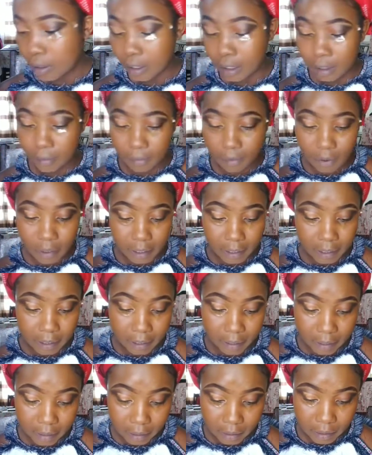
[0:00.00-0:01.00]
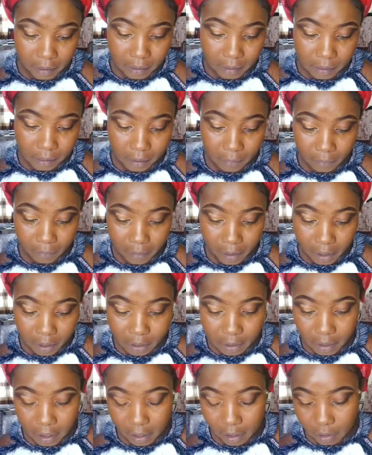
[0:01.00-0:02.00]
I'm gonna clean this same
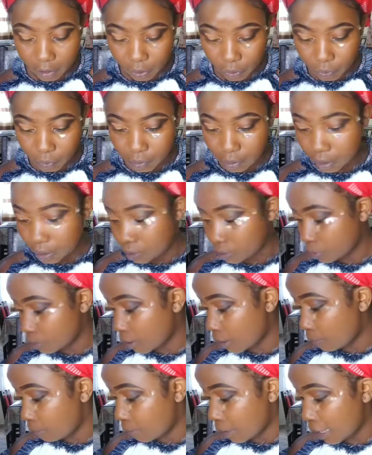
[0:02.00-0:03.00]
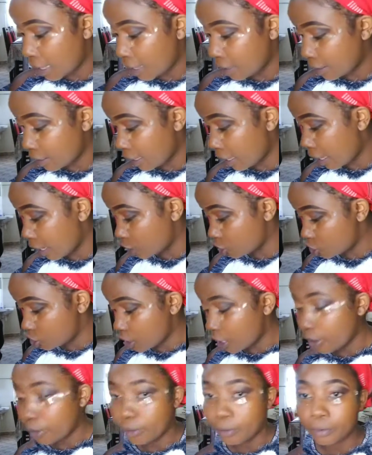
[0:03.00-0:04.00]
brush and use it to apply the
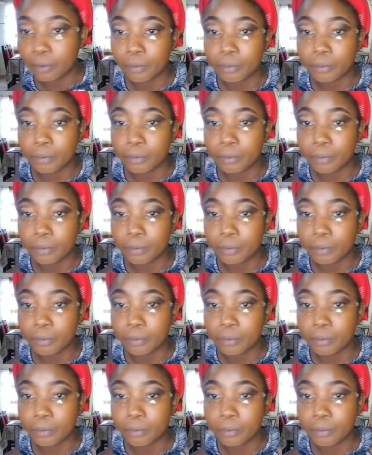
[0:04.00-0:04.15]
eyeshadow.